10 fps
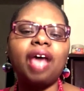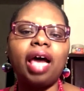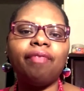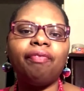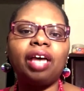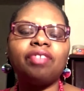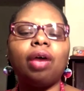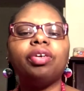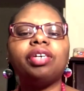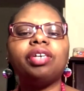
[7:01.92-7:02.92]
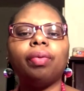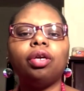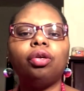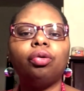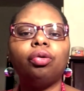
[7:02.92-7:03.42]
effects I wish I would have knew
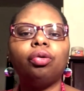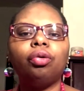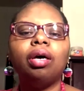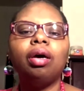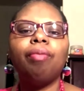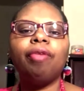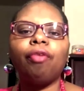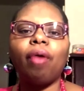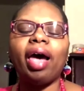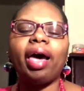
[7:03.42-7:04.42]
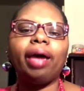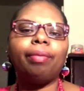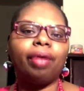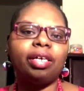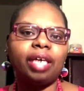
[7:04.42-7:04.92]
about before I had
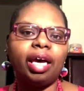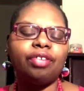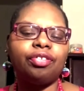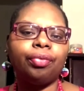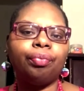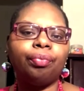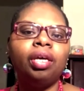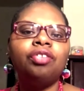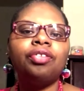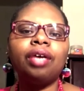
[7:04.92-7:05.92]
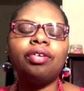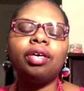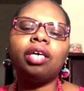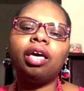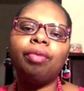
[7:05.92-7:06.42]
breast cancer, such as
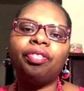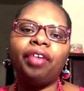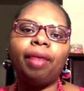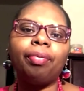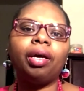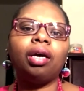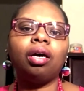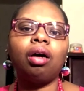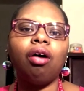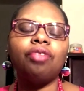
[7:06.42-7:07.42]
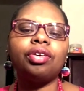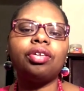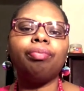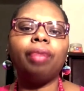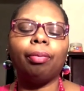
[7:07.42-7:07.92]
chemotherapy can cause
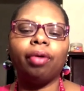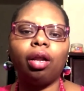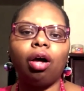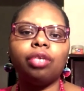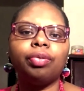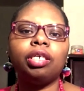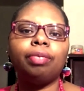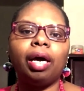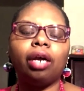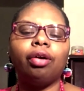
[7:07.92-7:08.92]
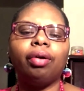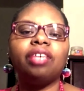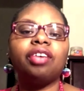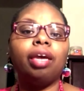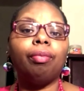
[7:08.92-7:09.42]
memory loss, which is better known as
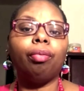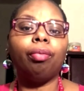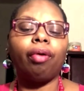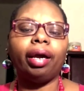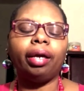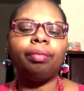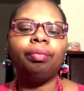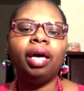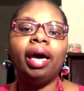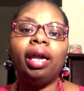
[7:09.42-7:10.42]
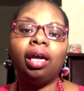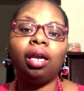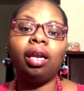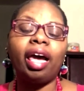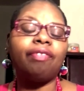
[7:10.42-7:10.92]
chemo brain, and it can
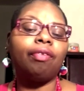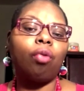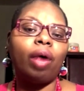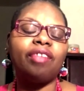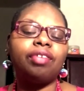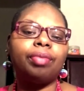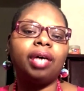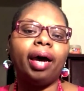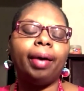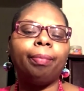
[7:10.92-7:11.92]
last for quite some time.